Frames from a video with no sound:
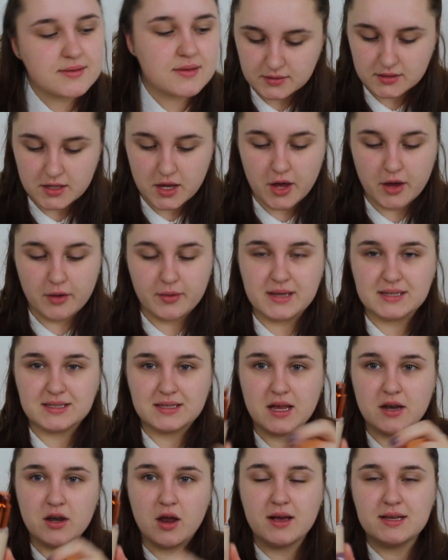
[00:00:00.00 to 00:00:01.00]
So
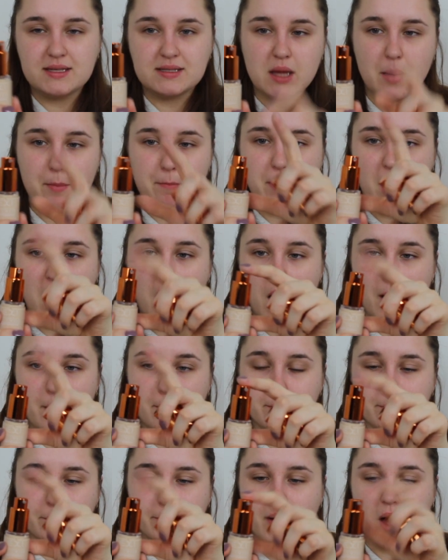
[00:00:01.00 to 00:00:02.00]
it's a nice
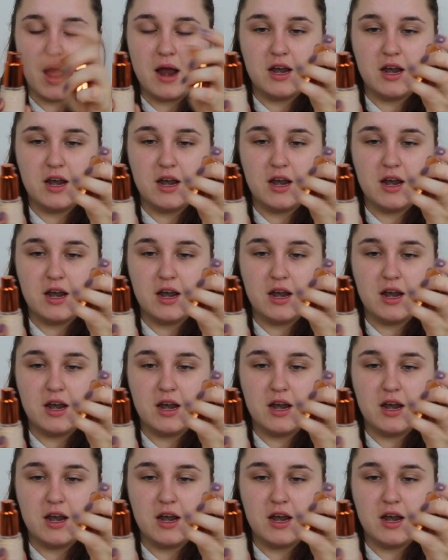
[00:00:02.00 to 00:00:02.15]
pump.